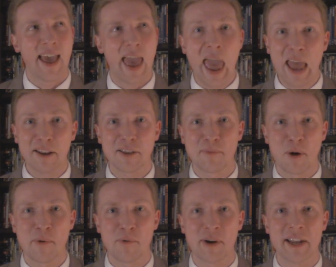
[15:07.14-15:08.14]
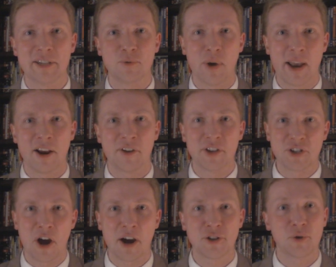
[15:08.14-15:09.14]
and the moment when he's waiting on the
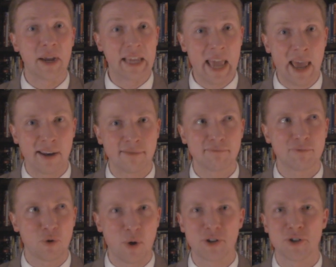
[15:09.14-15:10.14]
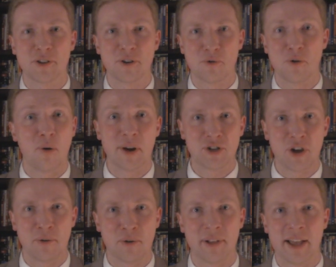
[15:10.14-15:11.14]
dock to again question the heroic
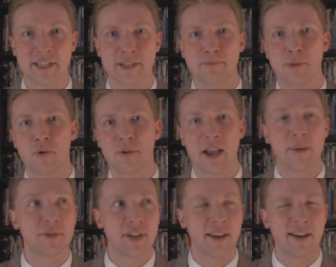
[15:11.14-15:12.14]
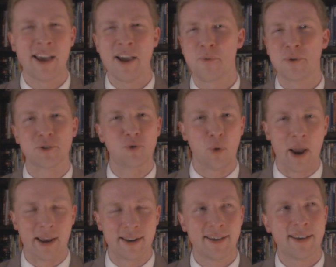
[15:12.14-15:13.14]
general as his boat comes in was
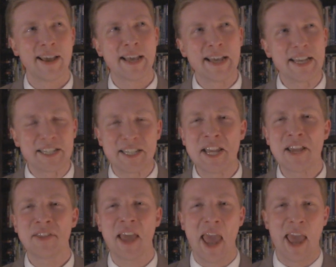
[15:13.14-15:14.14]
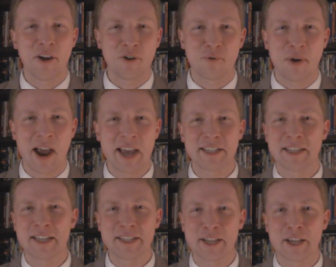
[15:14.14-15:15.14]
great. Seeing the anger rise in
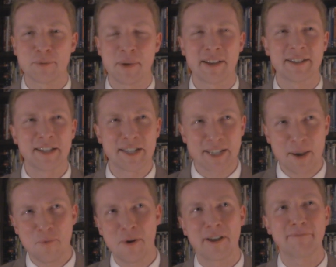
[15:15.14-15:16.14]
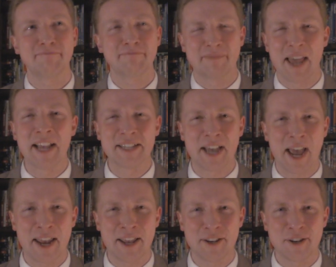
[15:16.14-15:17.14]
these suspects is somewhat
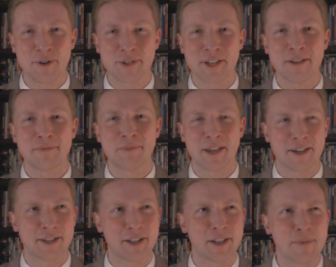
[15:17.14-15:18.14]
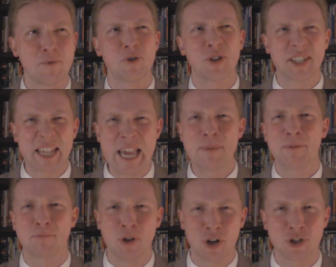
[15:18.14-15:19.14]
anxiety-inducing because Columbo just keeps
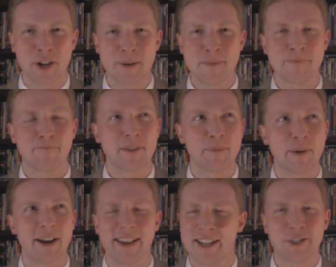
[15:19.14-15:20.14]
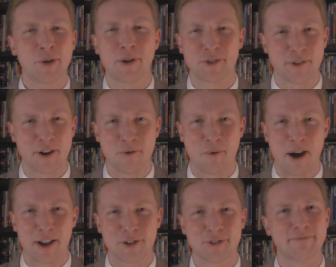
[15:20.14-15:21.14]
pushing, but it's so much fun to
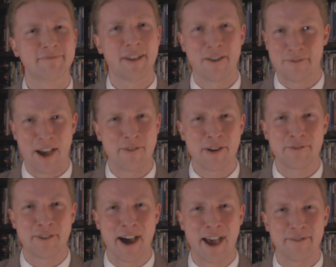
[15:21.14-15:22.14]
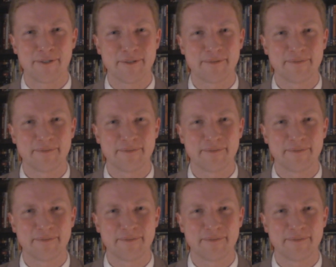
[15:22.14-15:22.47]
watch. 5 out of 5.